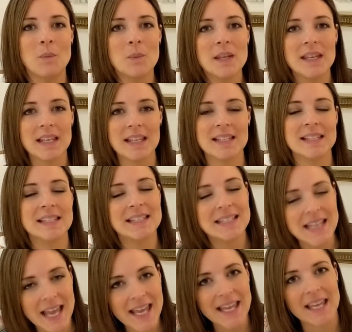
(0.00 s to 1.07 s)
when we
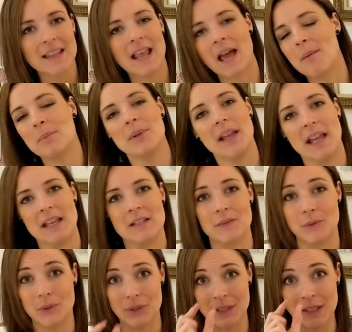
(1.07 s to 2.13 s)
stay in that place
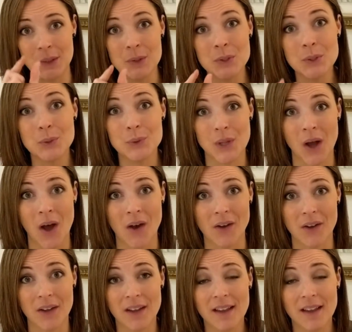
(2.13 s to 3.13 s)
for a little too long,